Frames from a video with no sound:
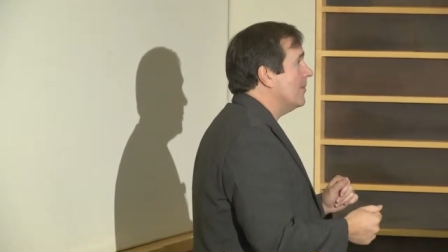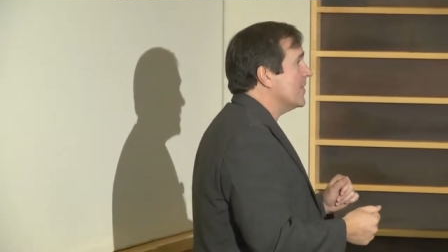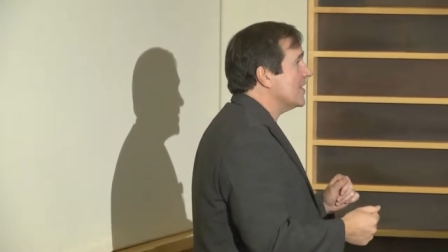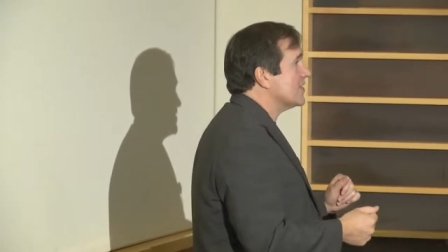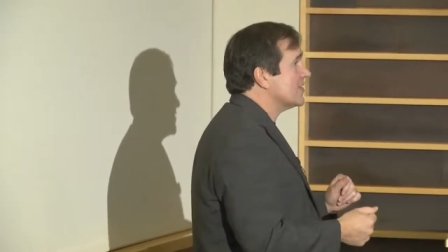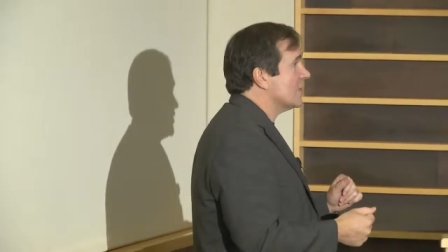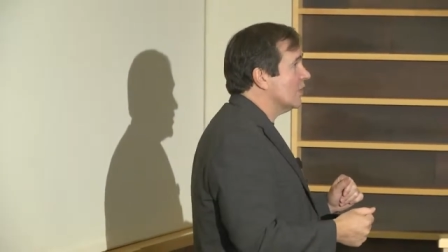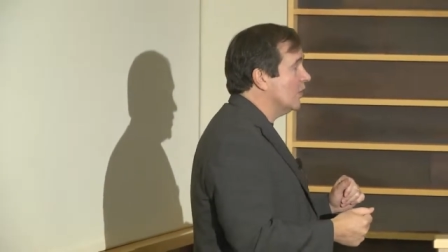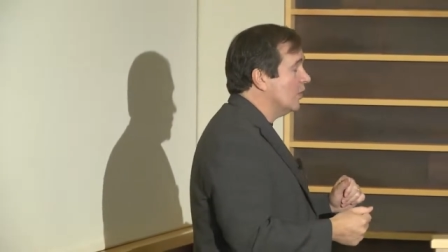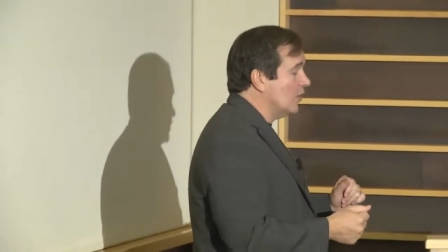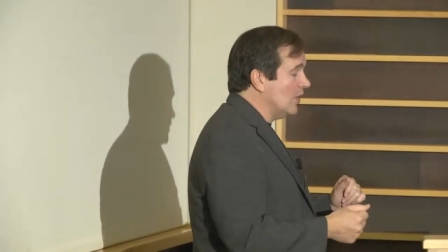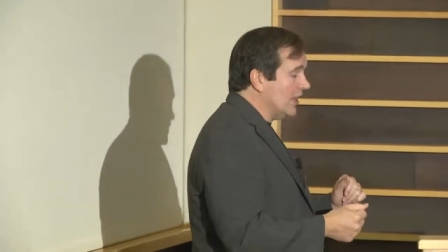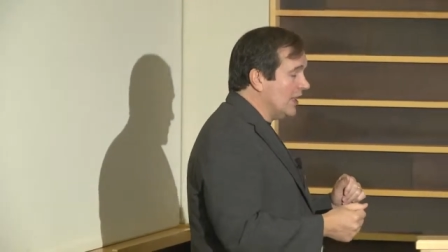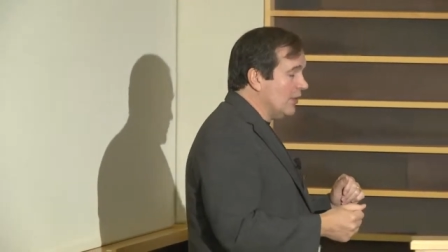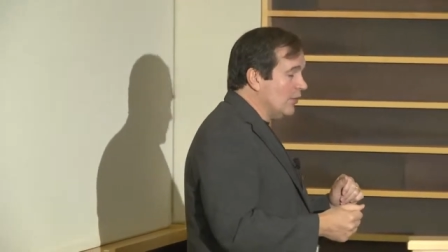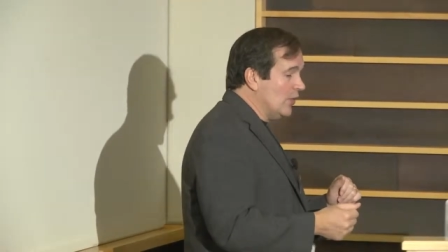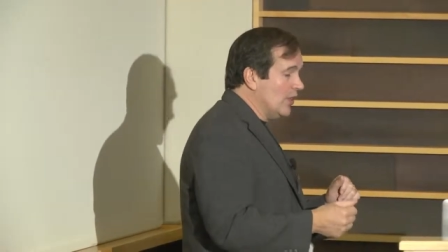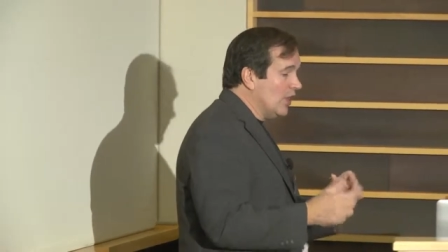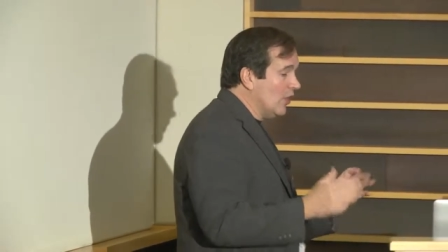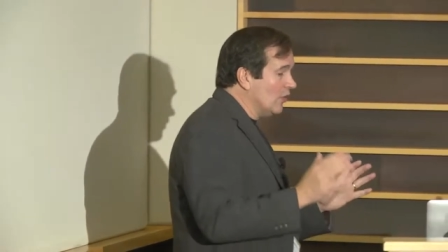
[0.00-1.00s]
So
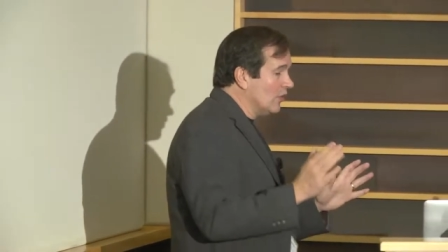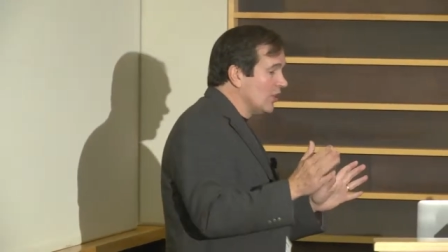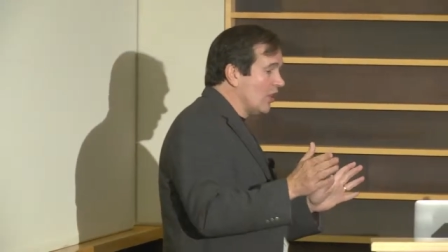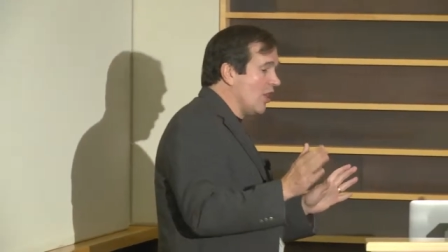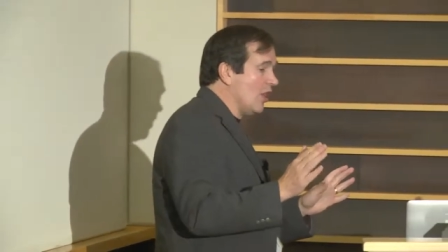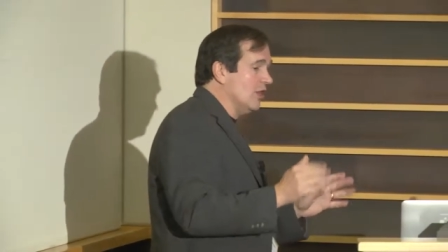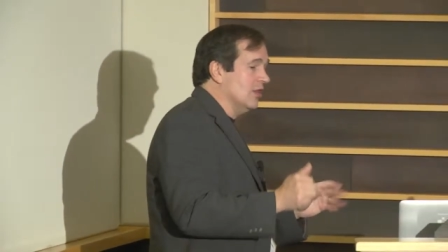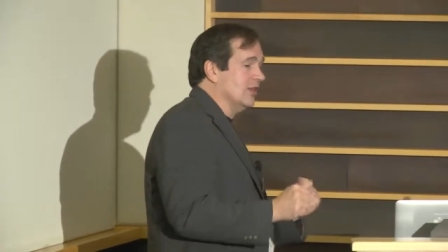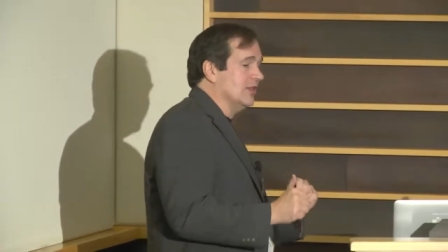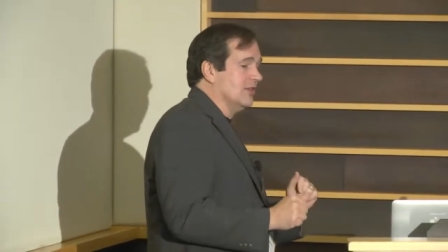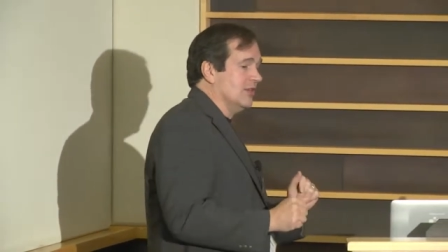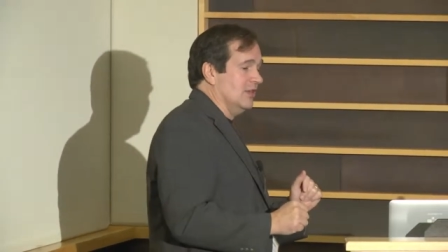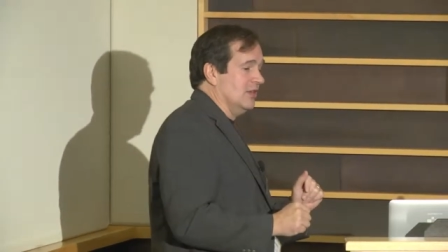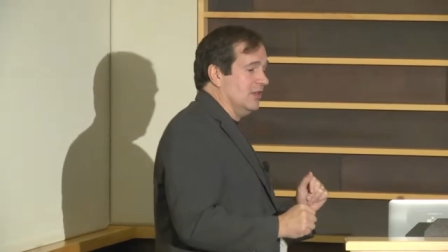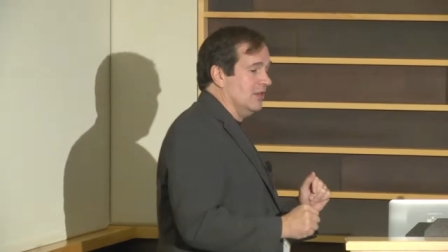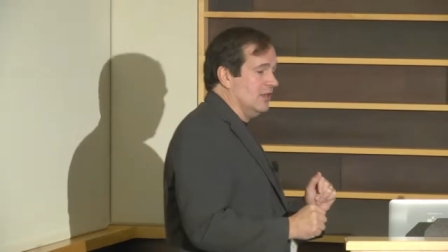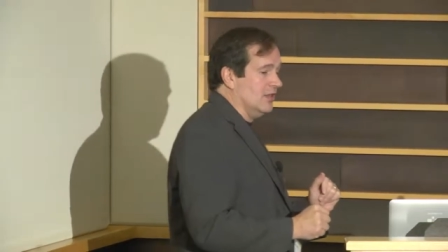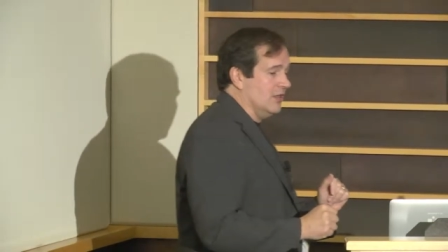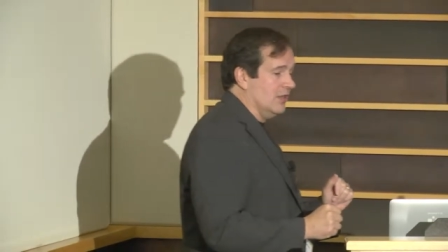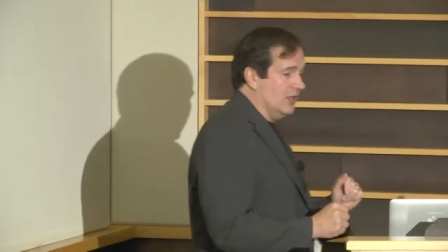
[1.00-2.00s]
we don't call it
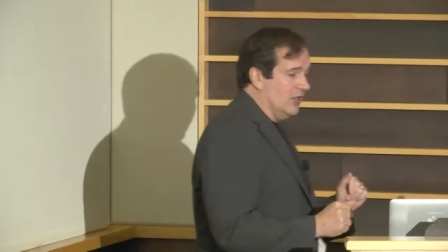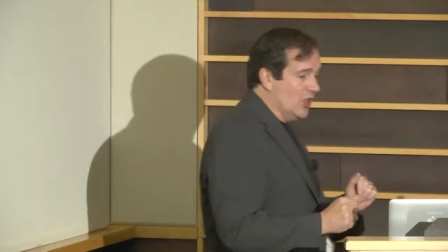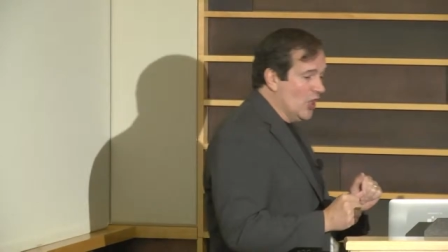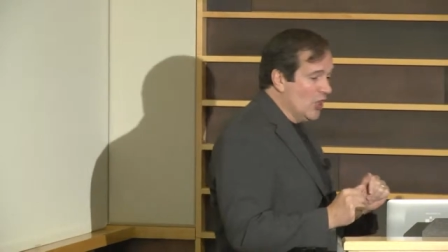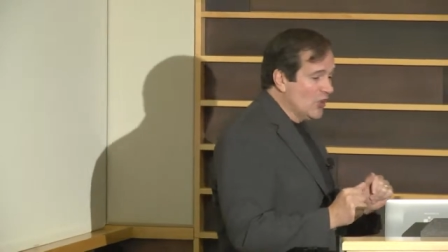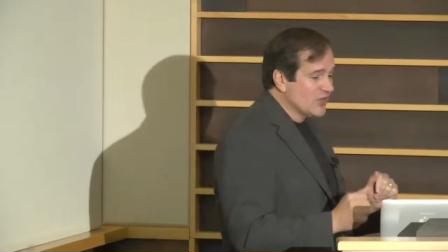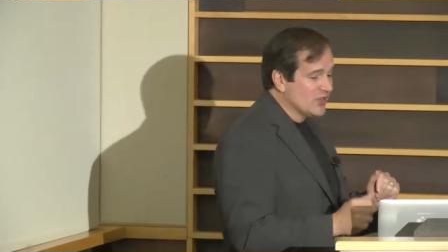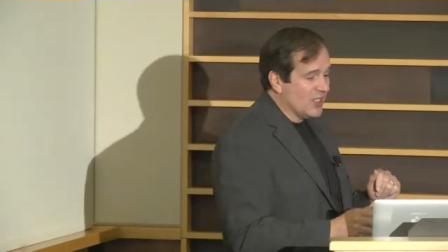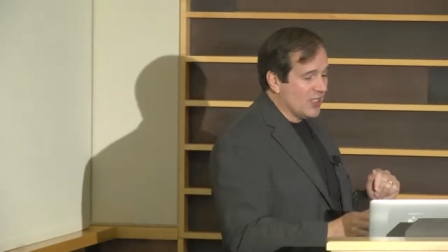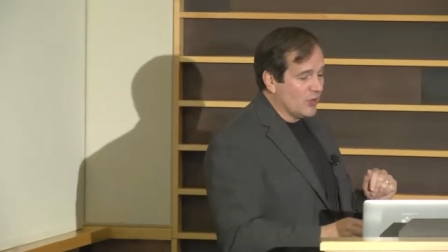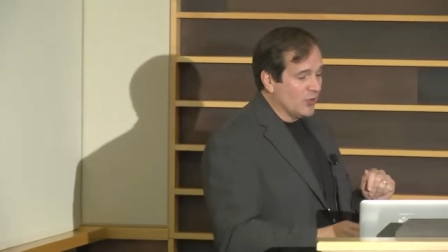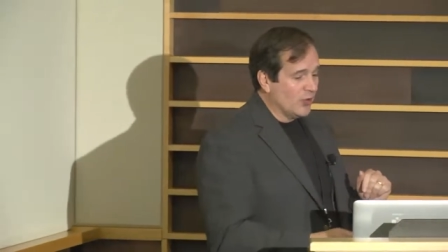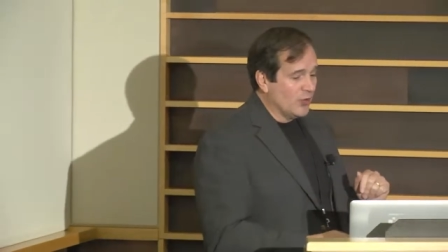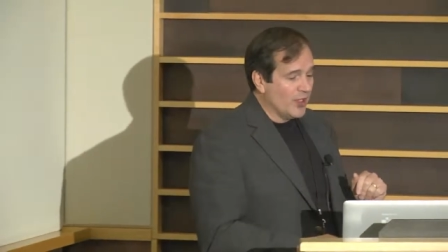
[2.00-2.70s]
the NoSQL.